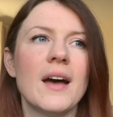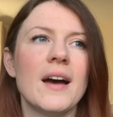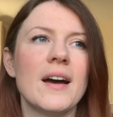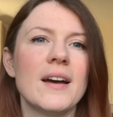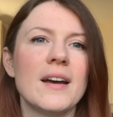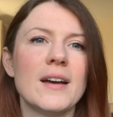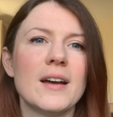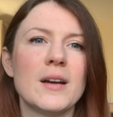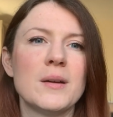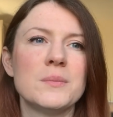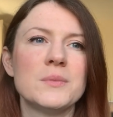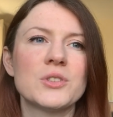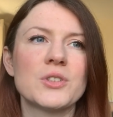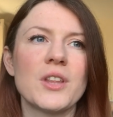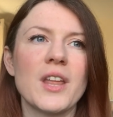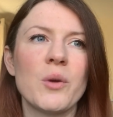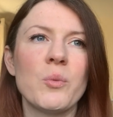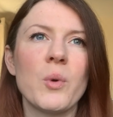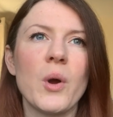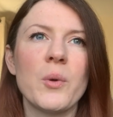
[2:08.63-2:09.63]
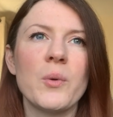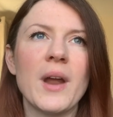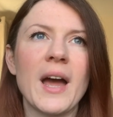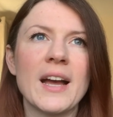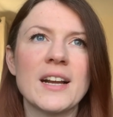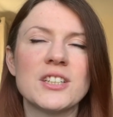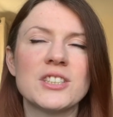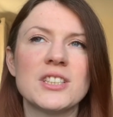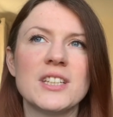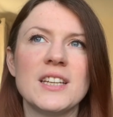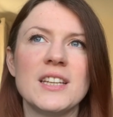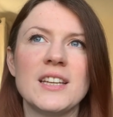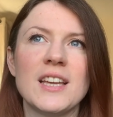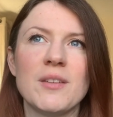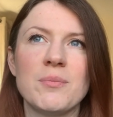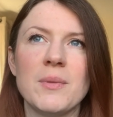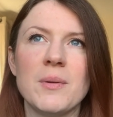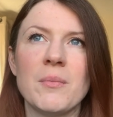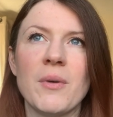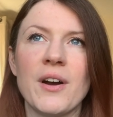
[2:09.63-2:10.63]
Um, so they won't actually
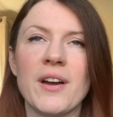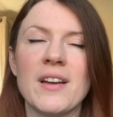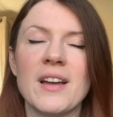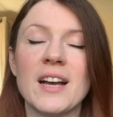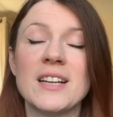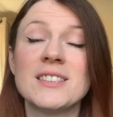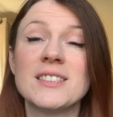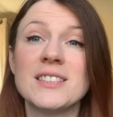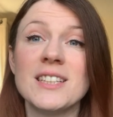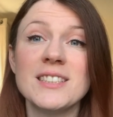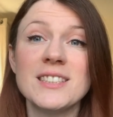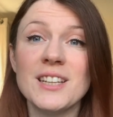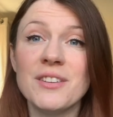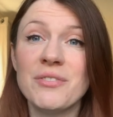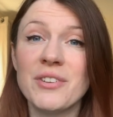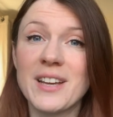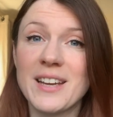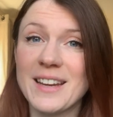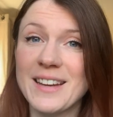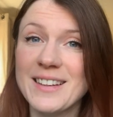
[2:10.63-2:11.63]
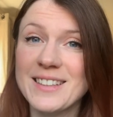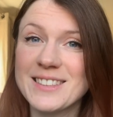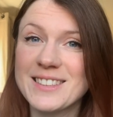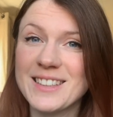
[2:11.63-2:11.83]
give me my certificate